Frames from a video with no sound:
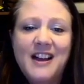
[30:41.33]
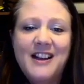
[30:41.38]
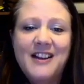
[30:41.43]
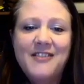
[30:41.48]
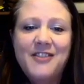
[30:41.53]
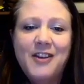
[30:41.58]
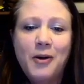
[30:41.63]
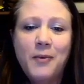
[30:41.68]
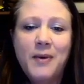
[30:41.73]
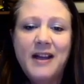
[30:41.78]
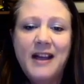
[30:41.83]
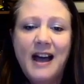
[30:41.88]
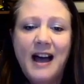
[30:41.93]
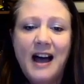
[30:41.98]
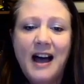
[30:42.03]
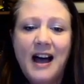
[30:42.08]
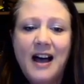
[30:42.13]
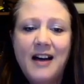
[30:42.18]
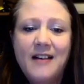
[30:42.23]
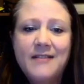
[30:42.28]
that we
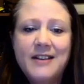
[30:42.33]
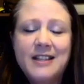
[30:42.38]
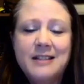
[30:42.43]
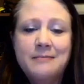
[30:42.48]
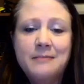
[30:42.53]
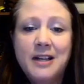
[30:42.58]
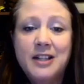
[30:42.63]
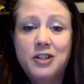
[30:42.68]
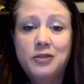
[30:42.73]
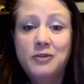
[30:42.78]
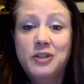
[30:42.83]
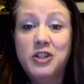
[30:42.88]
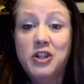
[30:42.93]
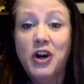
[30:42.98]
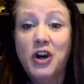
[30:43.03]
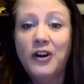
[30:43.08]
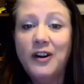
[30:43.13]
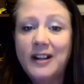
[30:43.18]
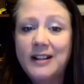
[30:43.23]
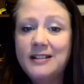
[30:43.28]
have as much
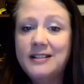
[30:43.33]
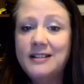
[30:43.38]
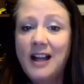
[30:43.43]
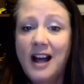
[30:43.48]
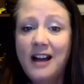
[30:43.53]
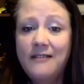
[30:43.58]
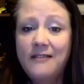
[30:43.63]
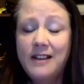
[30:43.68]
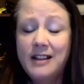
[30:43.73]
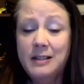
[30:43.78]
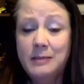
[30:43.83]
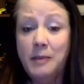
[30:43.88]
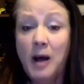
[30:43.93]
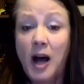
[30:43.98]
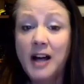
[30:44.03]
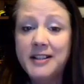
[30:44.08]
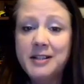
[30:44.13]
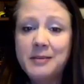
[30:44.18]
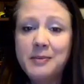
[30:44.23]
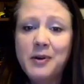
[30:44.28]
returning staff as
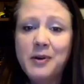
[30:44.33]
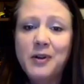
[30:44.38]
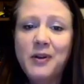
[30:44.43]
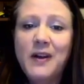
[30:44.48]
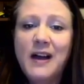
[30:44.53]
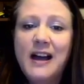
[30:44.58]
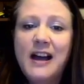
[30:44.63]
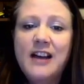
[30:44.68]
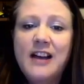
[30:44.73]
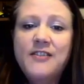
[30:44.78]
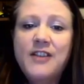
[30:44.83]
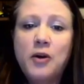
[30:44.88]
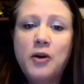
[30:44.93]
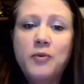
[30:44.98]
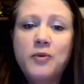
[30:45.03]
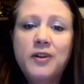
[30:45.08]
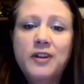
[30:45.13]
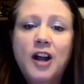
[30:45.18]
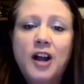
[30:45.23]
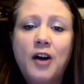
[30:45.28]
possible that
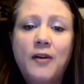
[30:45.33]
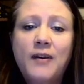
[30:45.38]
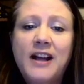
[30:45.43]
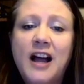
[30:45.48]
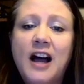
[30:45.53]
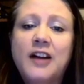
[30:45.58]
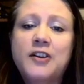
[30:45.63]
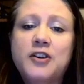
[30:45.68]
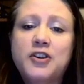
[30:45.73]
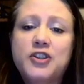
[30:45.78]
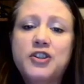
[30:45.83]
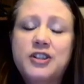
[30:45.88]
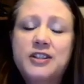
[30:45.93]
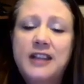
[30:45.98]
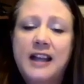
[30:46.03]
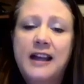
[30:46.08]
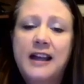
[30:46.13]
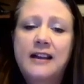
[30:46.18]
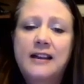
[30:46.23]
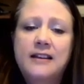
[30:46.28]
really already
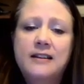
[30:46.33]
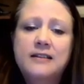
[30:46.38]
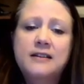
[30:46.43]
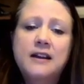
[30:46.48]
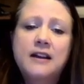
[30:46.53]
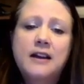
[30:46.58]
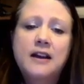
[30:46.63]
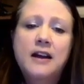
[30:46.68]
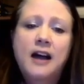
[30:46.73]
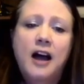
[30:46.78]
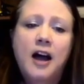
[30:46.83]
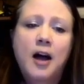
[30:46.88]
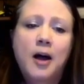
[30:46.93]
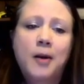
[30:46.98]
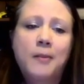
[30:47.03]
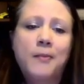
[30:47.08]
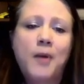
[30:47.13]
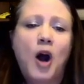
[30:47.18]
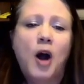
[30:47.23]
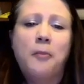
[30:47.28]
understand
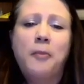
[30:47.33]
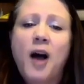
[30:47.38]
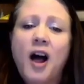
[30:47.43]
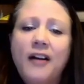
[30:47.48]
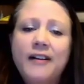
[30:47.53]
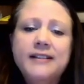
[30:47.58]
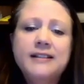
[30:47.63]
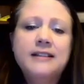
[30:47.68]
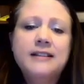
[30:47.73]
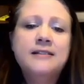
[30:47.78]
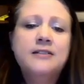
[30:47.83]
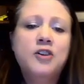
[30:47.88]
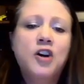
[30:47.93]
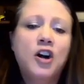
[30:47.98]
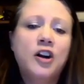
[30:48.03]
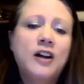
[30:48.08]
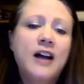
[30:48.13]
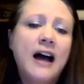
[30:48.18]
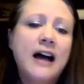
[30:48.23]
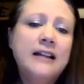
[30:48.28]
our policies and
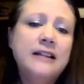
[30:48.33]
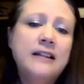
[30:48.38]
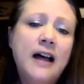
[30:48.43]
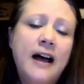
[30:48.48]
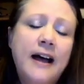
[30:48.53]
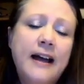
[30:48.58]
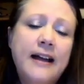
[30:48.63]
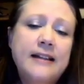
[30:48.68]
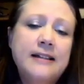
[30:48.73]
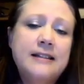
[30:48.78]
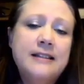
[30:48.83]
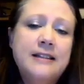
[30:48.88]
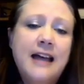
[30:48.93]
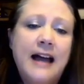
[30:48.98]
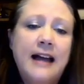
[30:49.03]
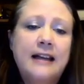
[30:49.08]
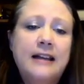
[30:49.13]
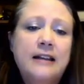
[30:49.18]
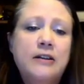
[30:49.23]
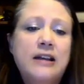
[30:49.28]
our guidelines
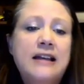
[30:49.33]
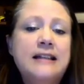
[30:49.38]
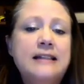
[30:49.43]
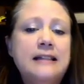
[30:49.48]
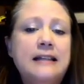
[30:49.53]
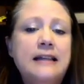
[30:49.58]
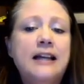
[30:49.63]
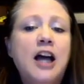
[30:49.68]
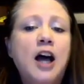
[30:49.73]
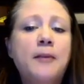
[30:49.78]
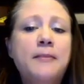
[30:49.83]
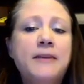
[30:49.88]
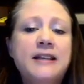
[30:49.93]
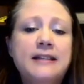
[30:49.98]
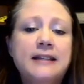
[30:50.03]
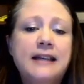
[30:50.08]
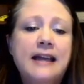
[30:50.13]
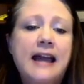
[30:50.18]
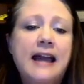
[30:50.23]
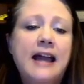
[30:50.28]
that can easily come
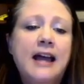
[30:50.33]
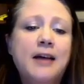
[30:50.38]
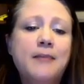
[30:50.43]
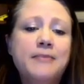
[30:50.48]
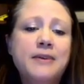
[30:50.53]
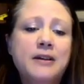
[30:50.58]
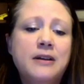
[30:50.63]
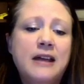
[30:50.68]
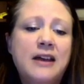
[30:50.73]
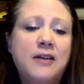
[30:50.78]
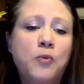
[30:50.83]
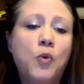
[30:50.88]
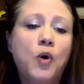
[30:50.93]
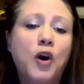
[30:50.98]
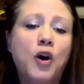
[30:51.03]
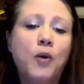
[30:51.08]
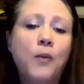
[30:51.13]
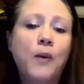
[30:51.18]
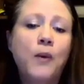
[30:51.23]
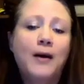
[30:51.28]
into camp and
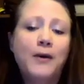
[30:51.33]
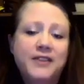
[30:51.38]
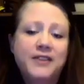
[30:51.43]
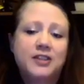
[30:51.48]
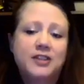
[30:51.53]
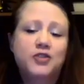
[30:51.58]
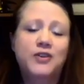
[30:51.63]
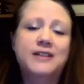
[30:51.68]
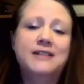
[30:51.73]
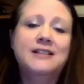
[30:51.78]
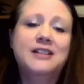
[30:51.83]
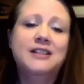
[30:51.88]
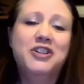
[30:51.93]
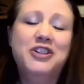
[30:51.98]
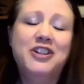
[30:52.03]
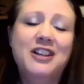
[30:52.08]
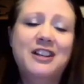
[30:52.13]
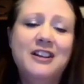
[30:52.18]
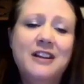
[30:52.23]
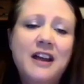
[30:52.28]
work well with this
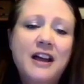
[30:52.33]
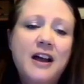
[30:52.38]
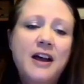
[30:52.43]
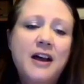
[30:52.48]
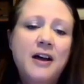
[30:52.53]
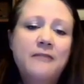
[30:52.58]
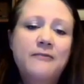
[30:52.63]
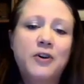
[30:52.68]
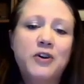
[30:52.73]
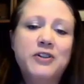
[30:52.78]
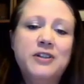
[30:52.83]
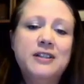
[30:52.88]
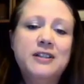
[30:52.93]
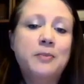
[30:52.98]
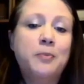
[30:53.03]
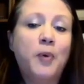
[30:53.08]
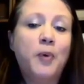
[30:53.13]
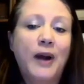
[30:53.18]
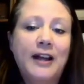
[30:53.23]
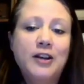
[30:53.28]
transition versus a
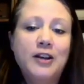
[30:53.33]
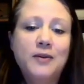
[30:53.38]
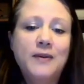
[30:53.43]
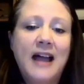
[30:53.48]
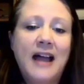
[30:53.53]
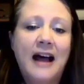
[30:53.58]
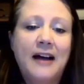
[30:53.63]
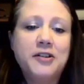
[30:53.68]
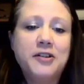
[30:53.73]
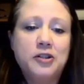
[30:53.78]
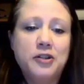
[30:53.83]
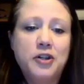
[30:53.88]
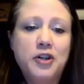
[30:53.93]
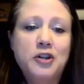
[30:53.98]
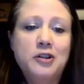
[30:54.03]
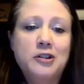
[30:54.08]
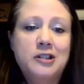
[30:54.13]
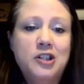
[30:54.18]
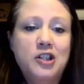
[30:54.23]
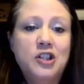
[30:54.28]
brand new counselor
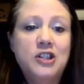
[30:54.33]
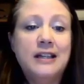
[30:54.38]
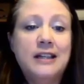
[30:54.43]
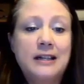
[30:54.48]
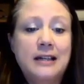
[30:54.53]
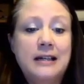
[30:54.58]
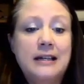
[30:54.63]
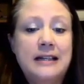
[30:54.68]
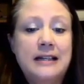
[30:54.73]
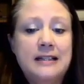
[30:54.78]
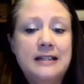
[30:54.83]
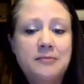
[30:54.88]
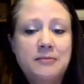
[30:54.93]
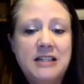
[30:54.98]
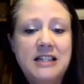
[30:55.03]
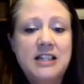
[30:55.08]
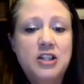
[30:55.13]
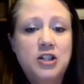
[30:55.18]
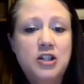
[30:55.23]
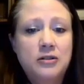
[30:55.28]
who's just going to need some
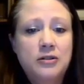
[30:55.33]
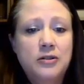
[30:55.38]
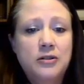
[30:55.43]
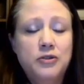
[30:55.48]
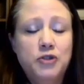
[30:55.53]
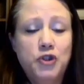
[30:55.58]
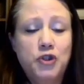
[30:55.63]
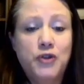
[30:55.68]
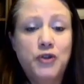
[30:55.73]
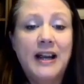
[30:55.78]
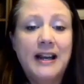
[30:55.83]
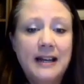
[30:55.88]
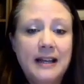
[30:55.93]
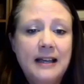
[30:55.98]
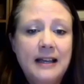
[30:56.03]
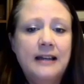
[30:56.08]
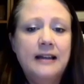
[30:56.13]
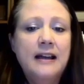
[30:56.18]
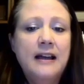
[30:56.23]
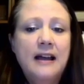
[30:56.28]
additional training